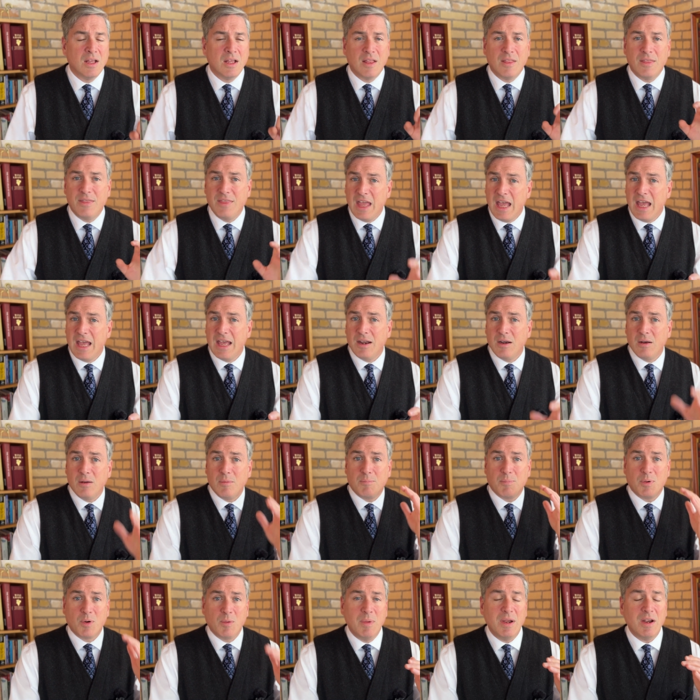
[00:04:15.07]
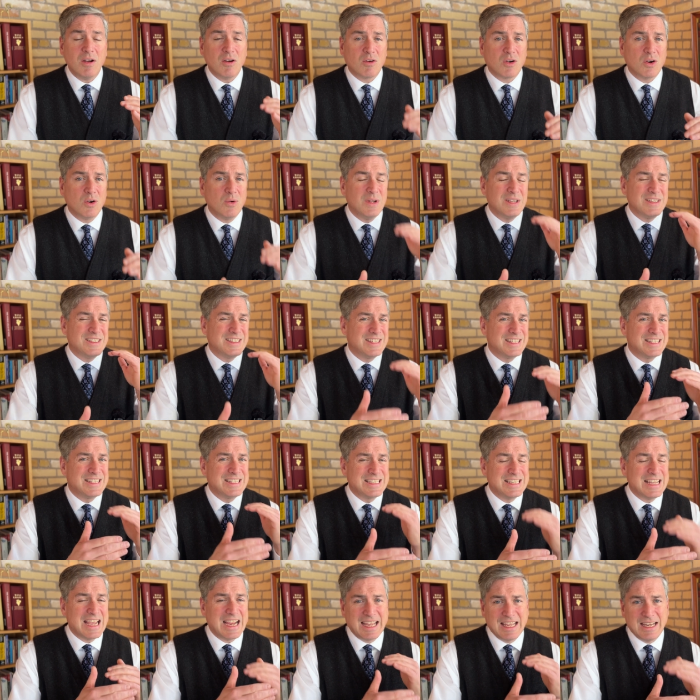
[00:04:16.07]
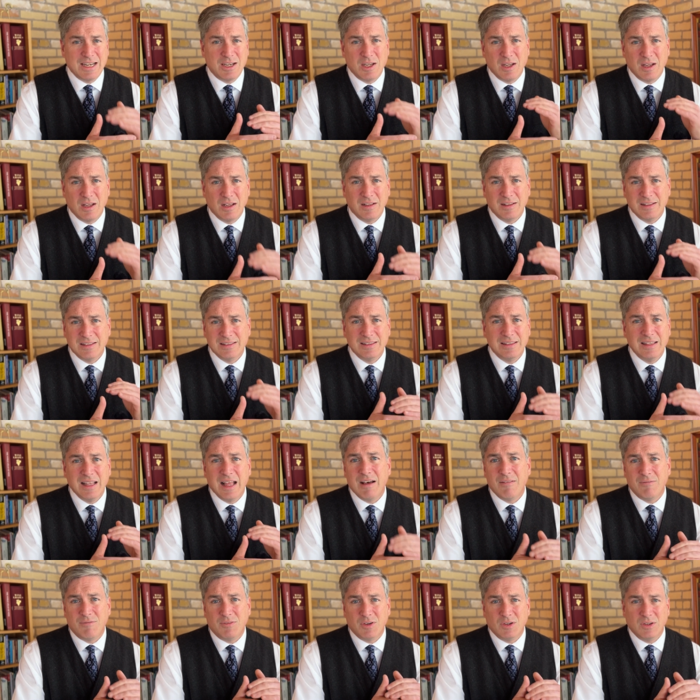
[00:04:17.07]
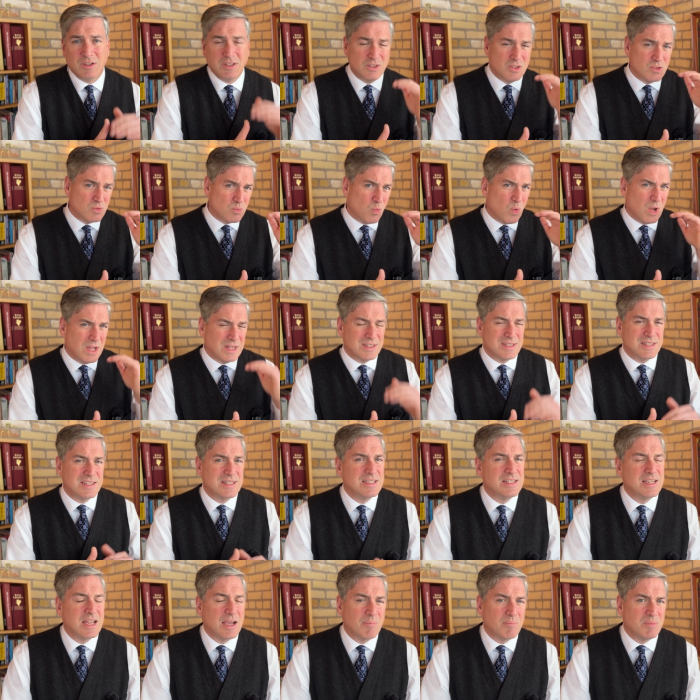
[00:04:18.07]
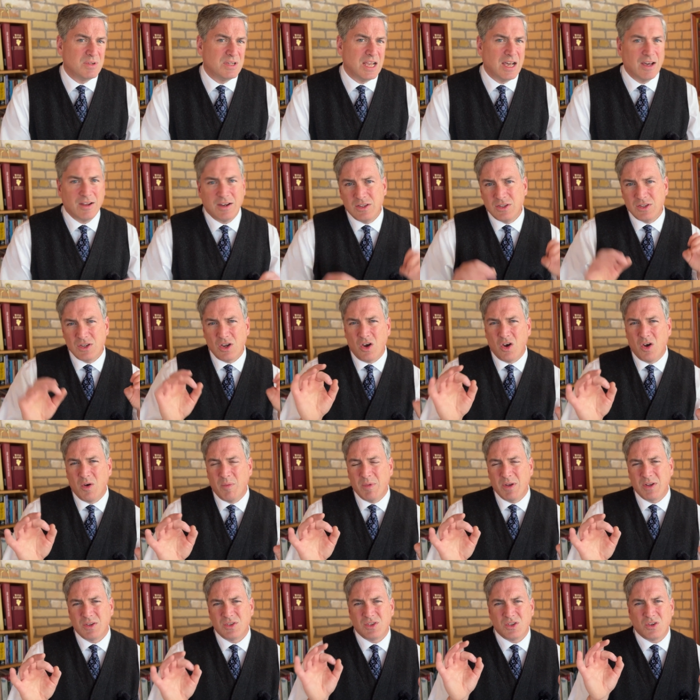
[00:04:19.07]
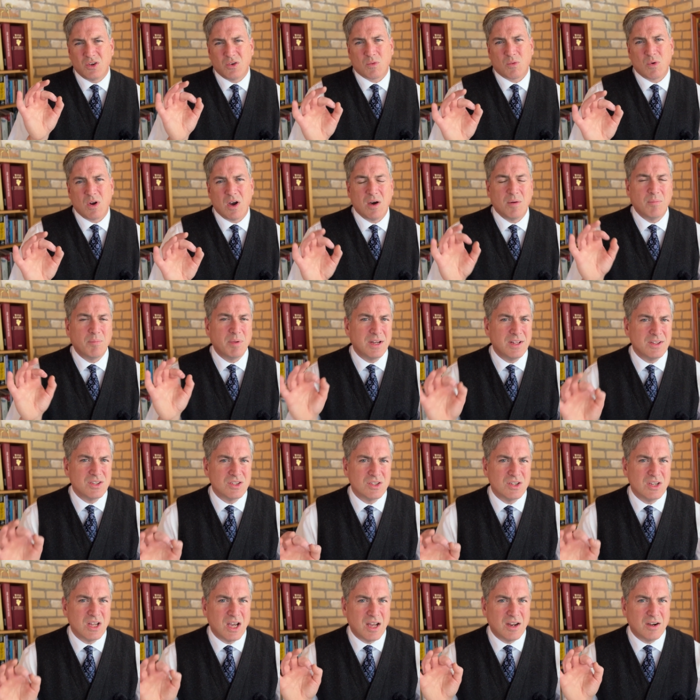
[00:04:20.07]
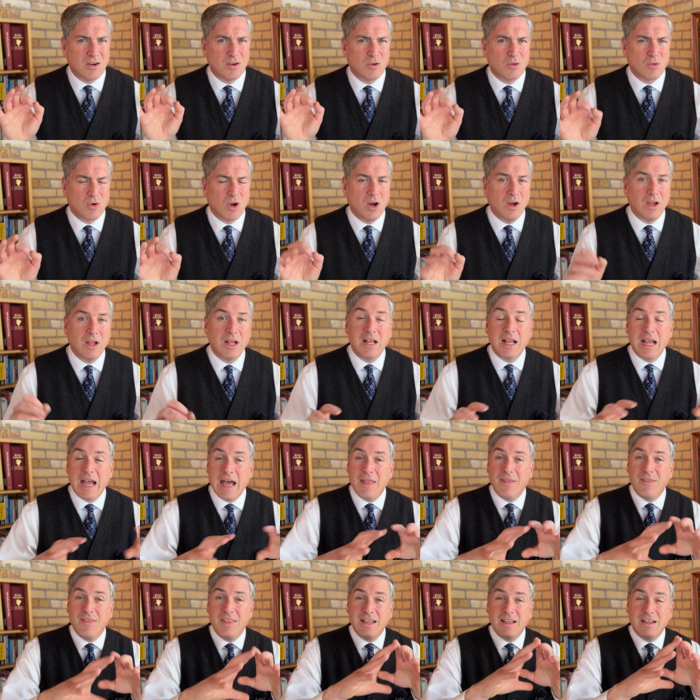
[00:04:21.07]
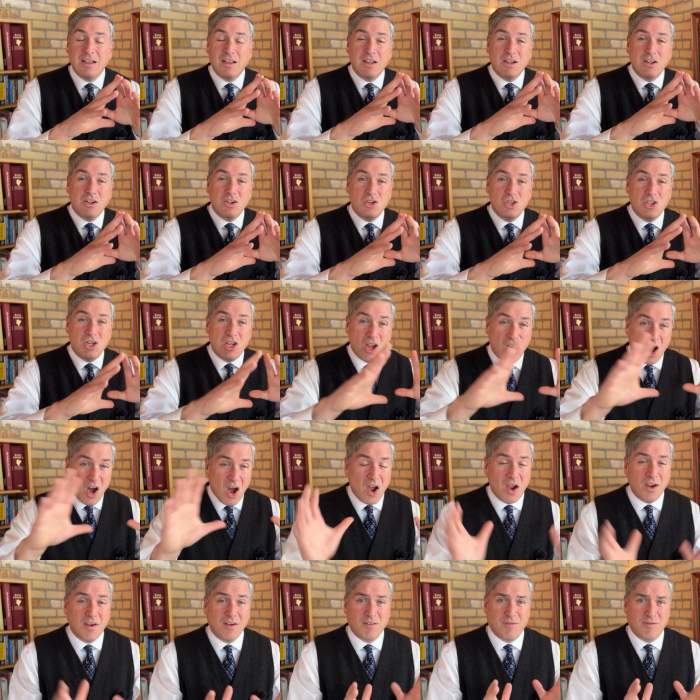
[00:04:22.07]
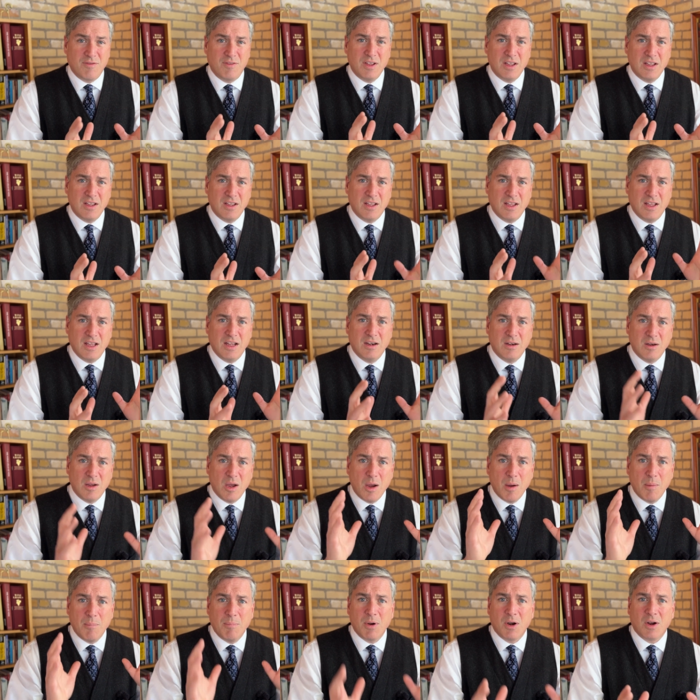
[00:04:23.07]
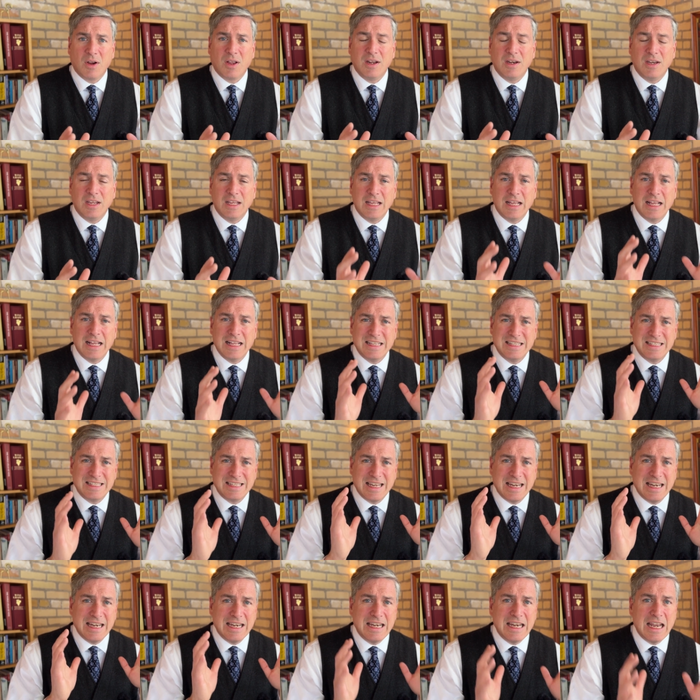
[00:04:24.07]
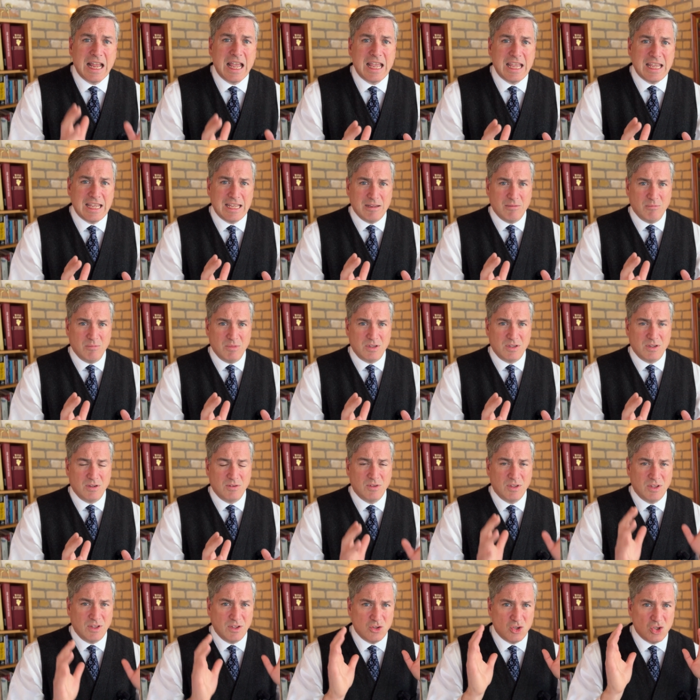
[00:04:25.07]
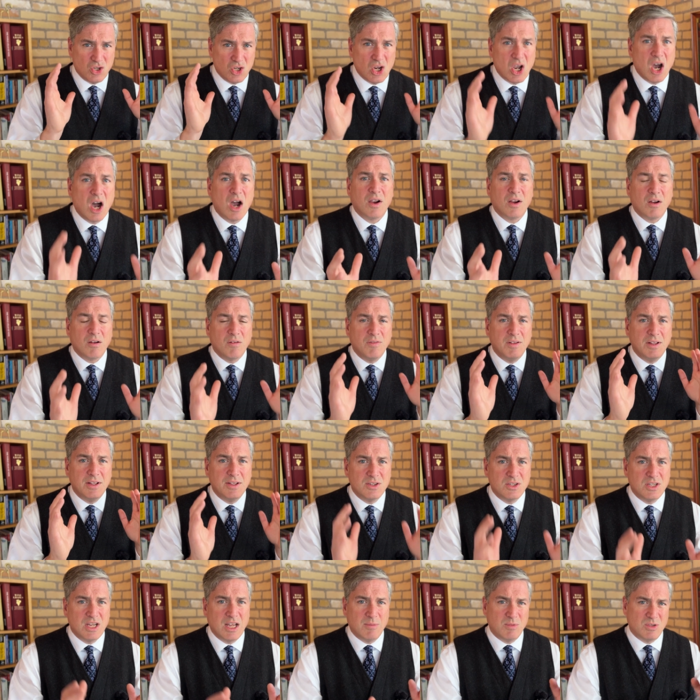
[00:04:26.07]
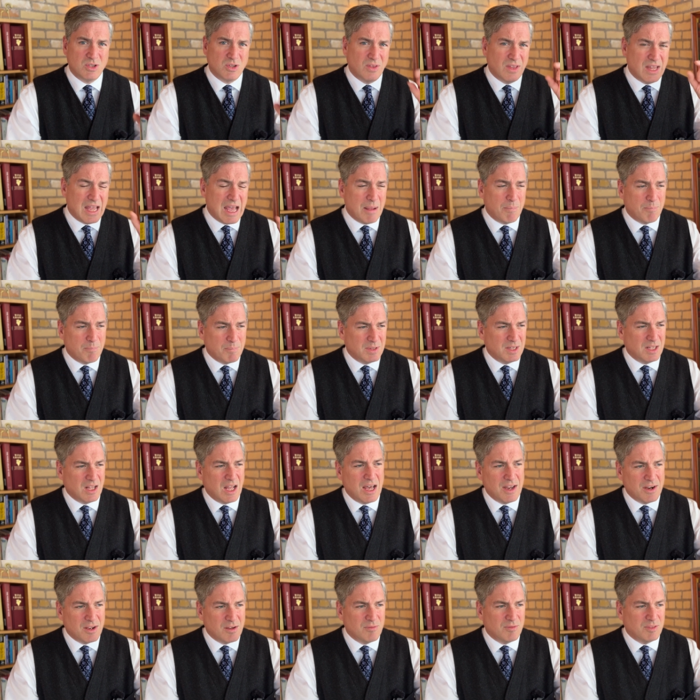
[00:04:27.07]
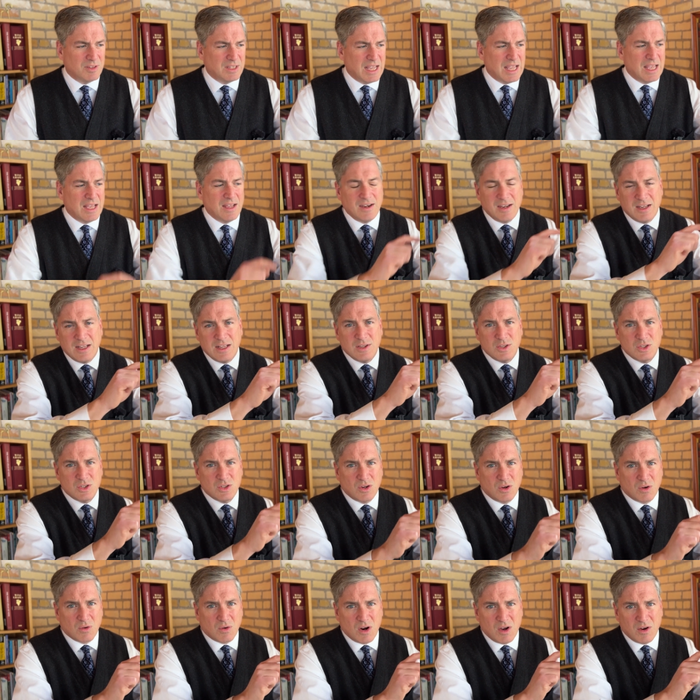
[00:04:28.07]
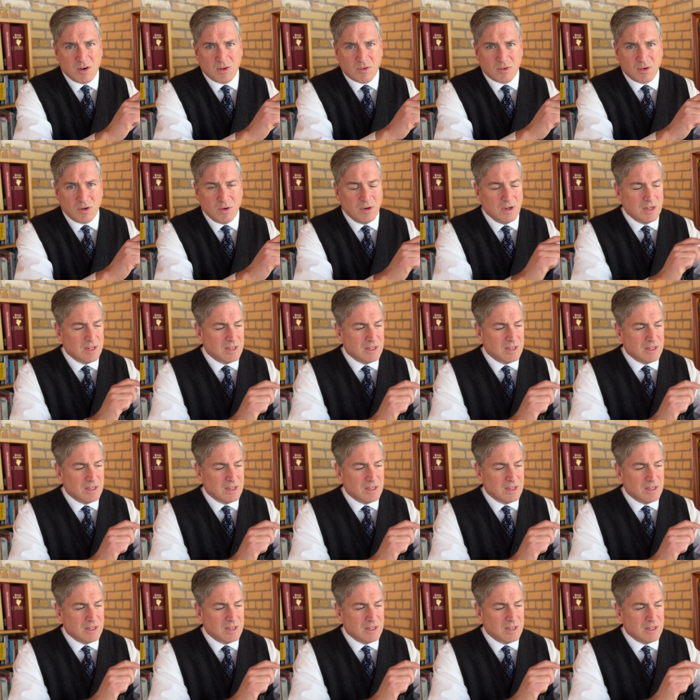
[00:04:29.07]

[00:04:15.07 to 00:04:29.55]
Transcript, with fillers: Then Premier Cru is the second level. It's one step down. It's almost Grand, but it's not Grand. And the geography in Burgundy is named. The geography is named. So that plot of land is Grand Cru.